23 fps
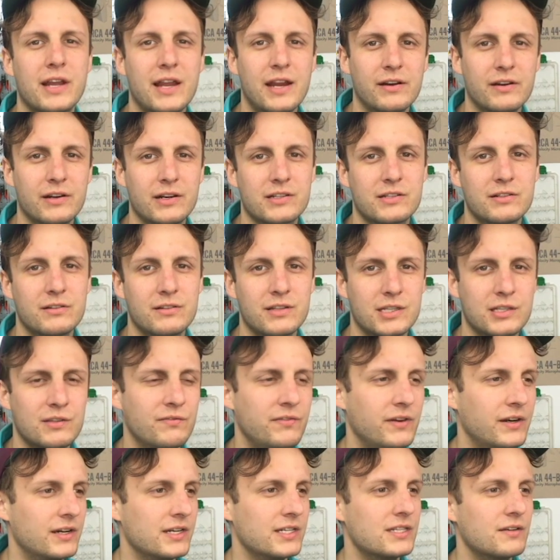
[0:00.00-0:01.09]
character that's
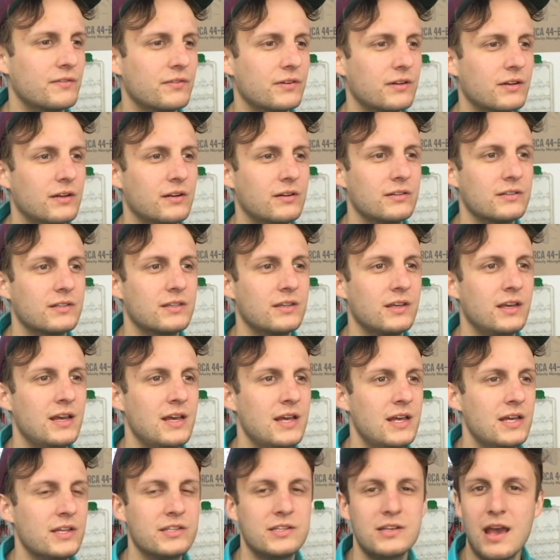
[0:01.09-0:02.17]
very difficult
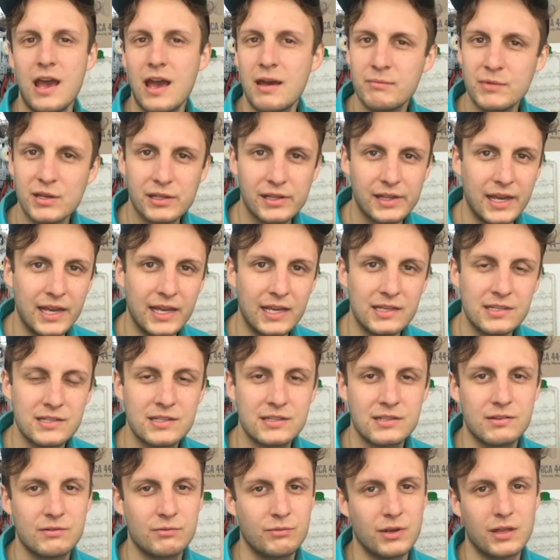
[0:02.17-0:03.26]
to
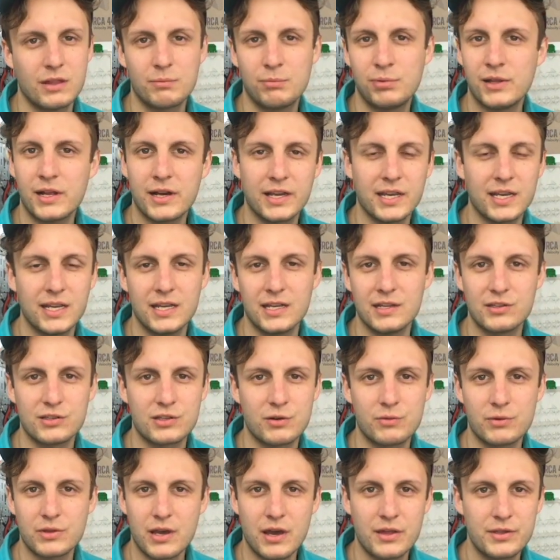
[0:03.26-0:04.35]
emulate with plugins
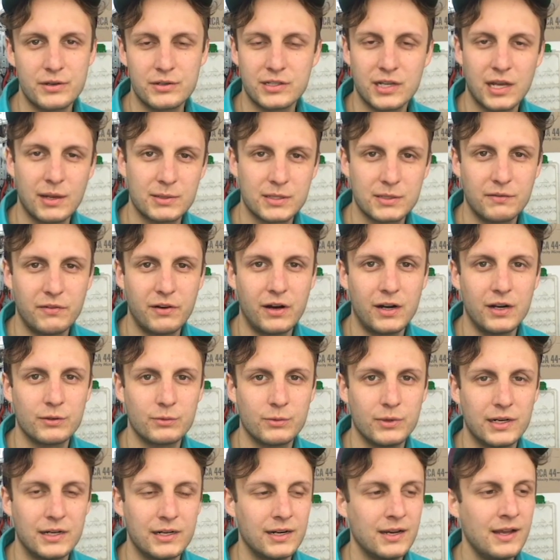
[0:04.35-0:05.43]
or with other types of
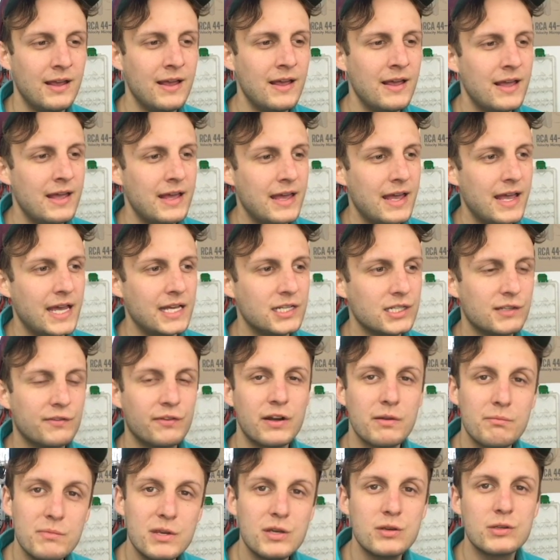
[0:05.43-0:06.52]
hardware, and it's
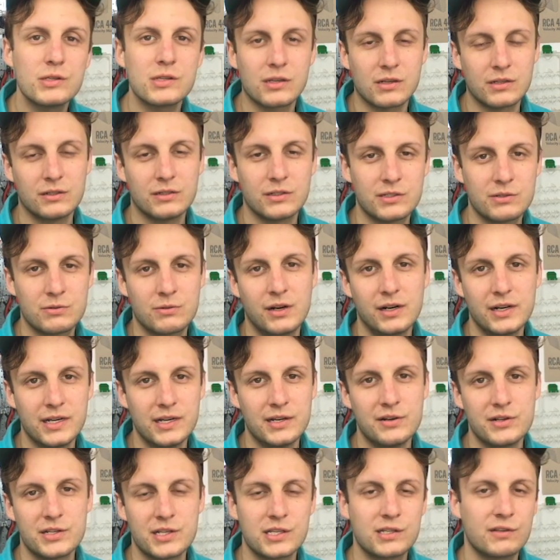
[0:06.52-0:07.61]
very musical to our
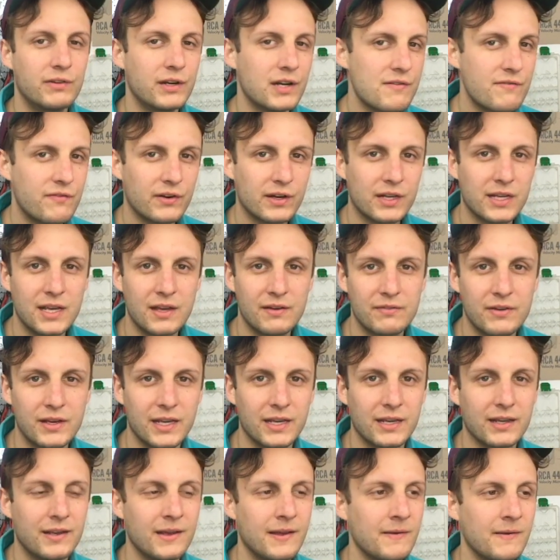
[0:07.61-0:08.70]
ears. It's very
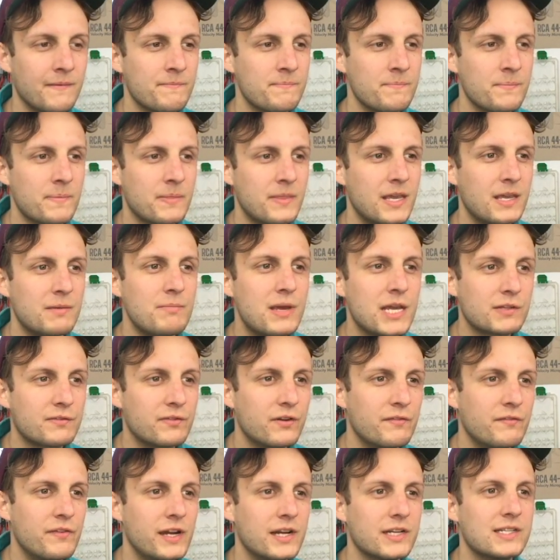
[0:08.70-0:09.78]
forgiving. It makes
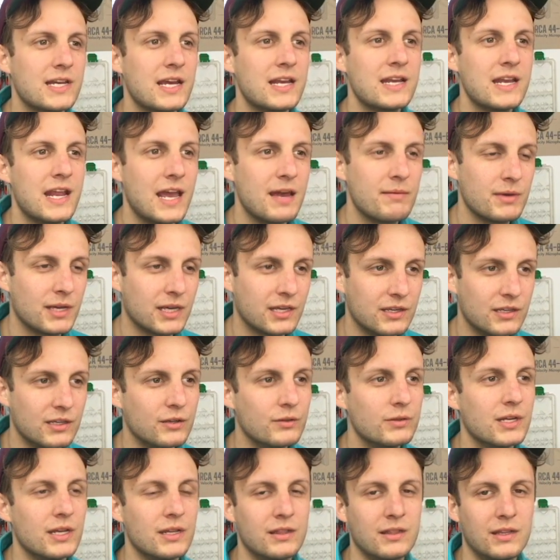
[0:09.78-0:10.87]
for a very dynamic
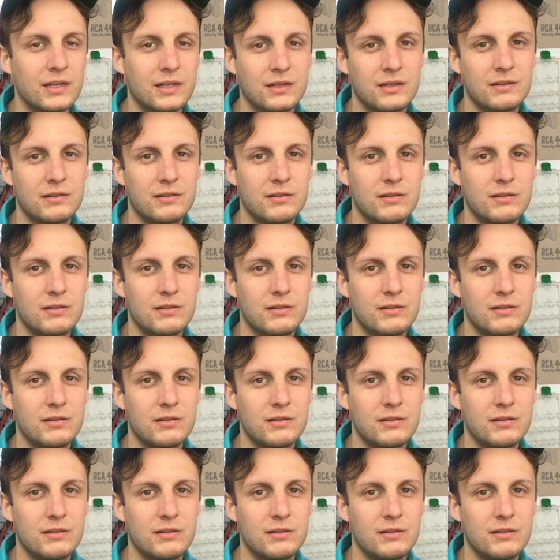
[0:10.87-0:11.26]
unit that